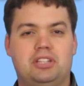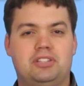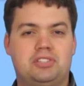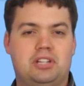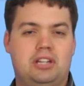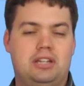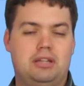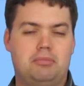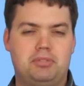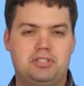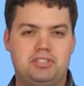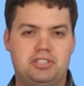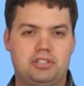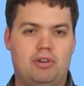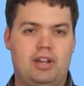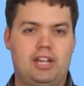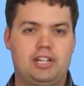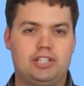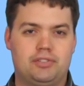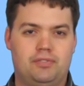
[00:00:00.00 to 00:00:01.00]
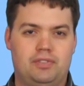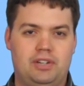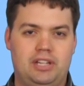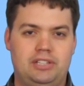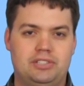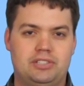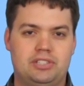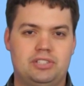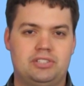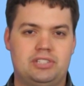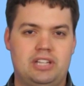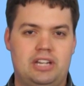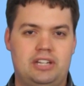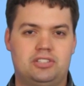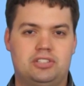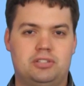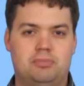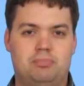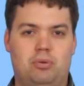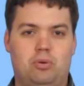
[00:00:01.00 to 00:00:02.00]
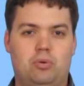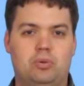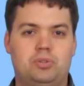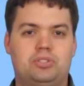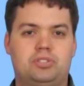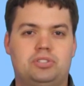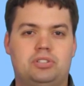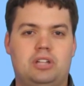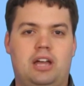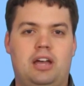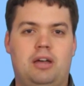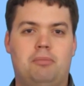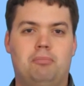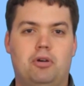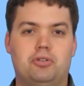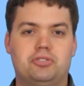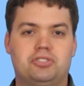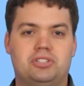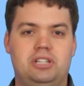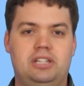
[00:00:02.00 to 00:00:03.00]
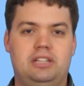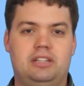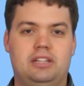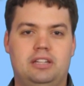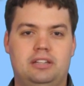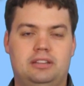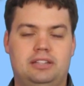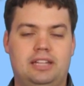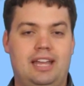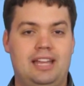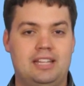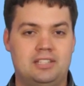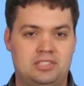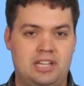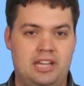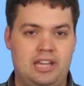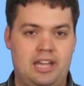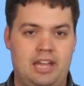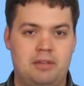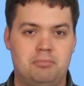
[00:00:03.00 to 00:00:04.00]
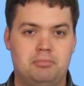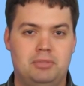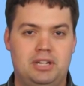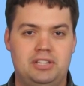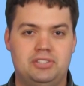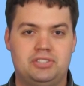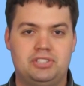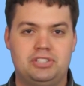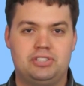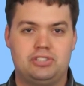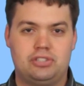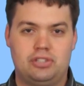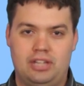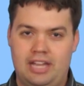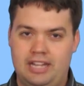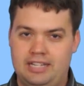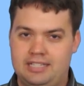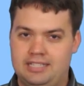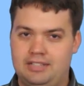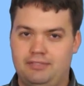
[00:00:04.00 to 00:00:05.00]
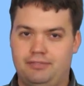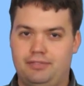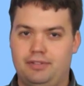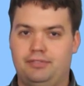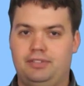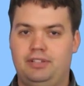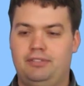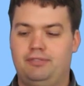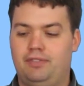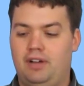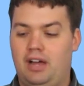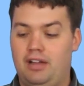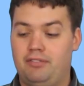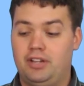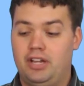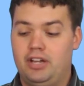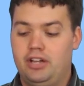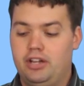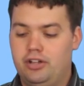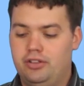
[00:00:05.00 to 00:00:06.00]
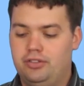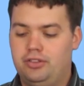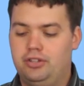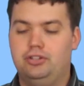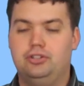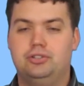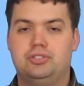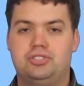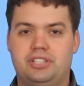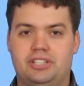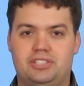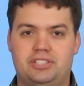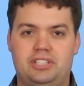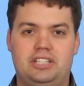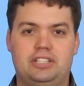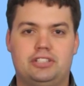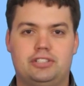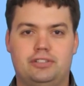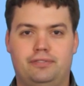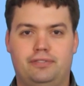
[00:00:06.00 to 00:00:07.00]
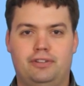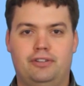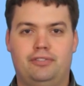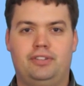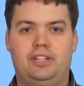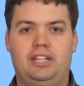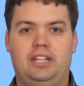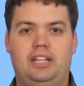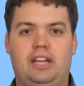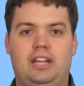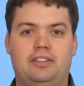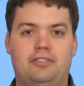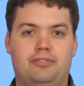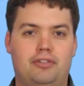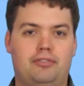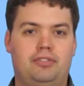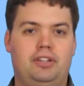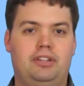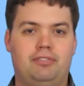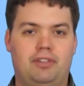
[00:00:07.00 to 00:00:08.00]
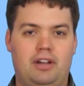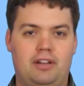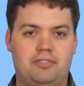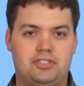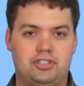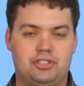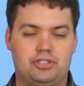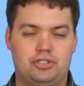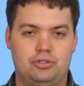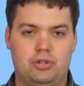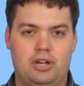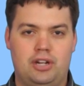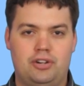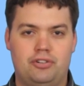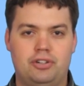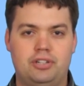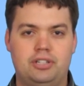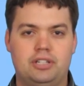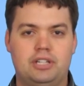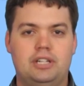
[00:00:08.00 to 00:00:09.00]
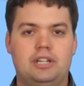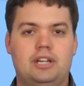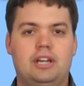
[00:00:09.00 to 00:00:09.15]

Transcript: There's a limited range of lenses that it supports, mostly the SAM lenses, so the 1855, the new 16 to 50, and the 55 to 200.